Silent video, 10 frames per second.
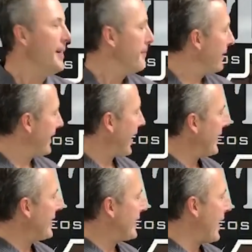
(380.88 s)
But
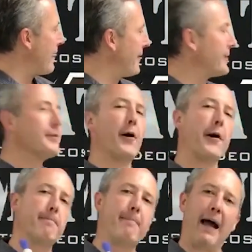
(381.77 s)
any comments
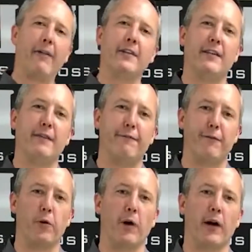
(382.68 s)
on balance and
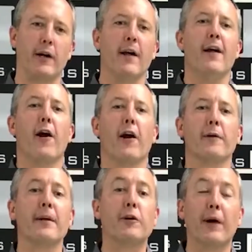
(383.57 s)
footwork are going
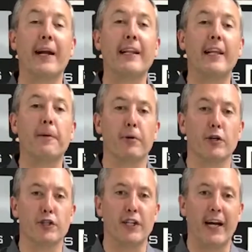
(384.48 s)
to be greatly
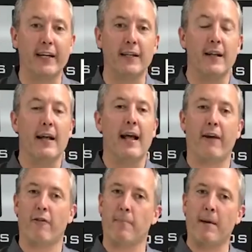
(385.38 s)
appreciated.
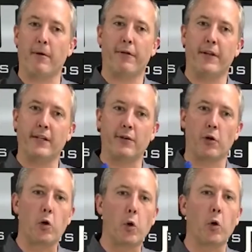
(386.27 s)
And remember, these are
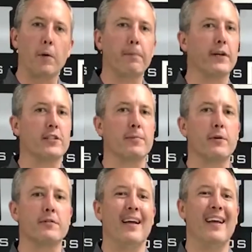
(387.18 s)
core
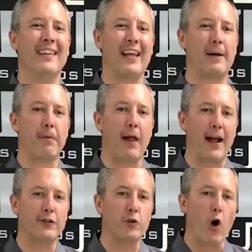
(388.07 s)
principles that apply
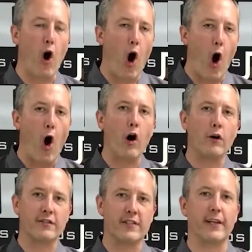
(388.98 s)
to all
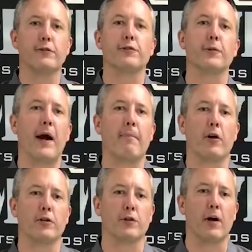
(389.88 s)
skills throughout
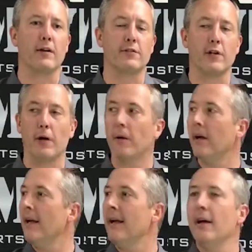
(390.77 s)
martial arts. So
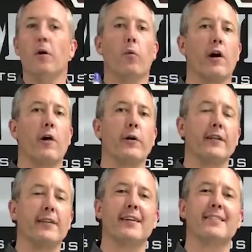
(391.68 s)
we're going
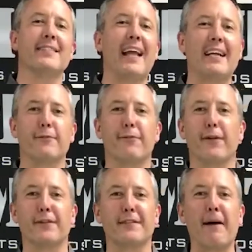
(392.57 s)
into this next
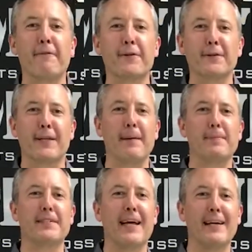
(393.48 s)
philosophical type
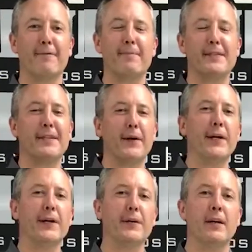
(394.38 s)
set of
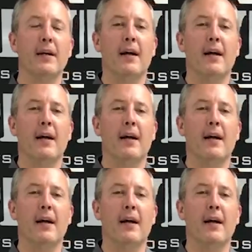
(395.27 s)
material